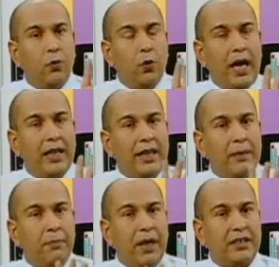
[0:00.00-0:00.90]
where the
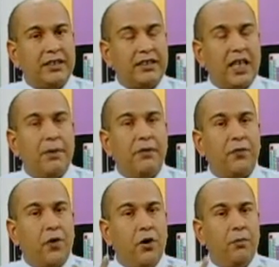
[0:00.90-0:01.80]
impulse is coming
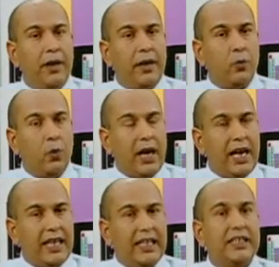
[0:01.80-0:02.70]
from and
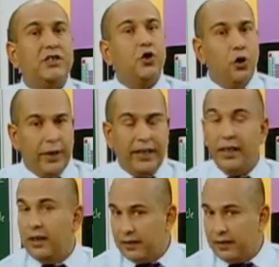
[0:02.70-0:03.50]
where it is going.